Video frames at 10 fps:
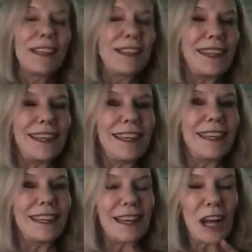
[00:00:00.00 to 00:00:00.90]

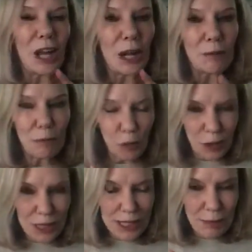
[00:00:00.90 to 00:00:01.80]
the
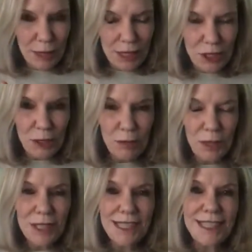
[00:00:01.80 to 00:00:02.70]
wordless picture
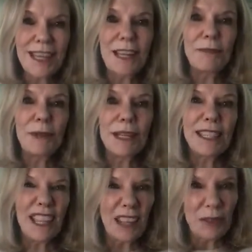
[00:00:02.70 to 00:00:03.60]
book
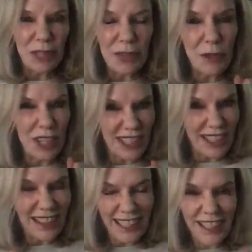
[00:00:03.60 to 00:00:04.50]
assignment, and I really want you
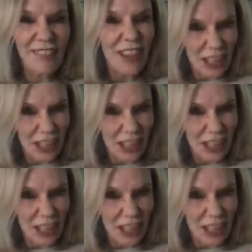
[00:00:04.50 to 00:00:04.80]
to think